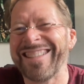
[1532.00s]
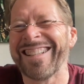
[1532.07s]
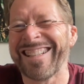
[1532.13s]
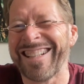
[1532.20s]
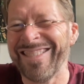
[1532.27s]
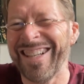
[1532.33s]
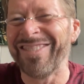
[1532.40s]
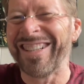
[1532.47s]
to
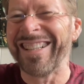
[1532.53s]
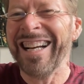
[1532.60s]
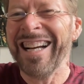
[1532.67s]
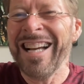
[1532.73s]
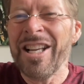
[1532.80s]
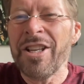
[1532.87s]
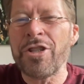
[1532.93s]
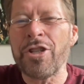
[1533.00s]
come up with.
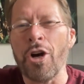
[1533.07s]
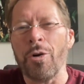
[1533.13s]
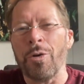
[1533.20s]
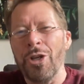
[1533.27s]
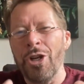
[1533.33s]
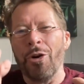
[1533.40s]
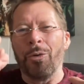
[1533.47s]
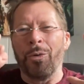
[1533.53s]
So,
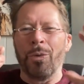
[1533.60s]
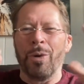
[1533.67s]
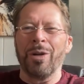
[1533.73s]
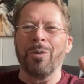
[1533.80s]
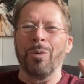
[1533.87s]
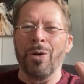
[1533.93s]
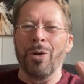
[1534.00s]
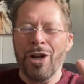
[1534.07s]

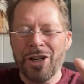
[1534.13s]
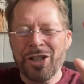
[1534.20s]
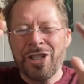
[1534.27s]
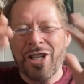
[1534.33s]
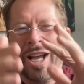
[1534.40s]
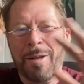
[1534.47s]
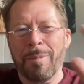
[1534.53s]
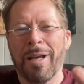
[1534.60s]
we're on a
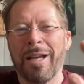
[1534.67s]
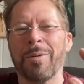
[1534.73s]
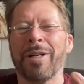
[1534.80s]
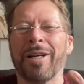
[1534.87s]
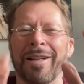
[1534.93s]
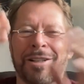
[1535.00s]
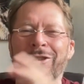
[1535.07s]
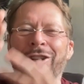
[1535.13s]
timeline. We
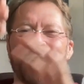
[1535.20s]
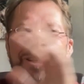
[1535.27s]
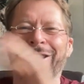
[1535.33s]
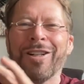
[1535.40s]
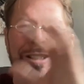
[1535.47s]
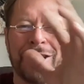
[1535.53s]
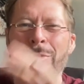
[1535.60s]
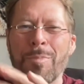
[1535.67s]
got to train
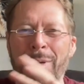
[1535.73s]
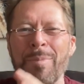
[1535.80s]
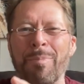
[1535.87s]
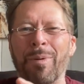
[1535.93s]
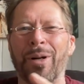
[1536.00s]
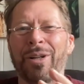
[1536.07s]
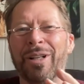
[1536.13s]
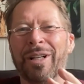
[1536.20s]
all these
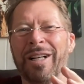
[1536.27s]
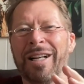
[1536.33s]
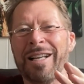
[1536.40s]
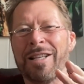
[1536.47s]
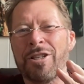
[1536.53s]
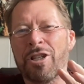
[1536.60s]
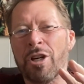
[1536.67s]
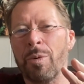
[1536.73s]
people.
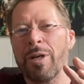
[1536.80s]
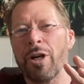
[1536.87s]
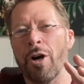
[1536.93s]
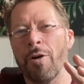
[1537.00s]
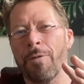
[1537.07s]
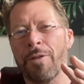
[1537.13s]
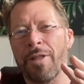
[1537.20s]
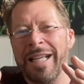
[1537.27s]
So we
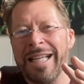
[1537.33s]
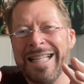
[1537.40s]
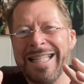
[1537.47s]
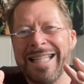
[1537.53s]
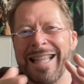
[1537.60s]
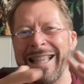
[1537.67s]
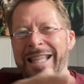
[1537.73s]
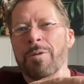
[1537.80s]
go for the
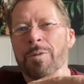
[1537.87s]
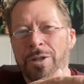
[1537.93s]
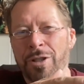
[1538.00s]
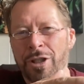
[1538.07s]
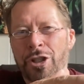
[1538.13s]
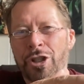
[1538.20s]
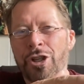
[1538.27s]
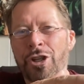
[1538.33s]
easy thing,
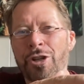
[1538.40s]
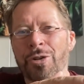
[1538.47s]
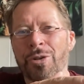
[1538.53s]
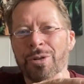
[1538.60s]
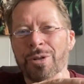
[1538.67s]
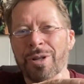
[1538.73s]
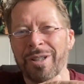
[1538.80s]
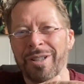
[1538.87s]
which is
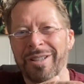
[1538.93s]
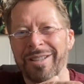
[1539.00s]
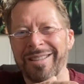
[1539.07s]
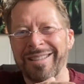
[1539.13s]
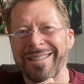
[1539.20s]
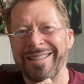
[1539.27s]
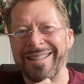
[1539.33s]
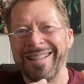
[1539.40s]
Shu.
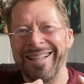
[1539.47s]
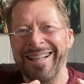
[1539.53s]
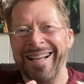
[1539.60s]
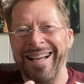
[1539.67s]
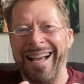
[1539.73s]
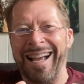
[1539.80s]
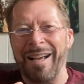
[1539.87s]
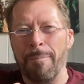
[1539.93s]

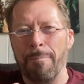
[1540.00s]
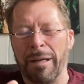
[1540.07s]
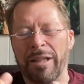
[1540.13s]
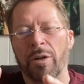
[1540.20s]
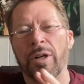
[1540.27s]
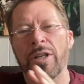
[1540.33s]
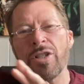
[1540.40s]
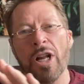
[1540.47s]
But
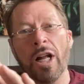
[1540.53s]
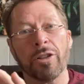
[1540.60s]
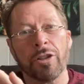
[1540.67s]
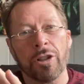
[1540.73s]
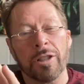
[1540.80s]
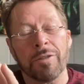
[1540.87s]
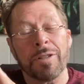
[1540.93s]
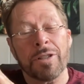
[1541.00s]
there is an
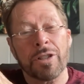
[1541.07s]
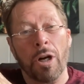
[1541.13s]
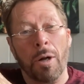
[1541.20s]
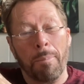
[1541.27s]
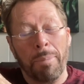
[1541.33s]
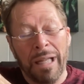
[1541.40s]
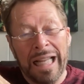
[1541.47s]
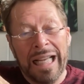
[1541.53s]
alternative. It's
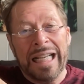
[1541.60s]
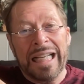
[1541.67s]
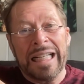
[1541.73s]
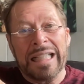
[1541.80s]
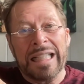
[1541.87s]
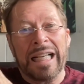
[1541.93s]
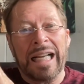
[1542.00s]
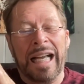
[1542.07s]
called
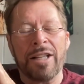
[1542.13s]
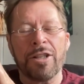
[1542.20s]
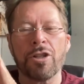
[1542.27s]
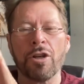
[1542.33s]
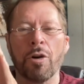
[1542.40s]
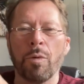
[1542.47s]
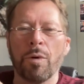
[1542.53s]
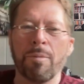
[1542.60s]
play. And
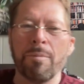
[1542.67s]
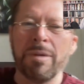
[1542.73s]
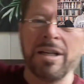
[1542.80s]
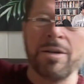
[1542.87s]
so with me,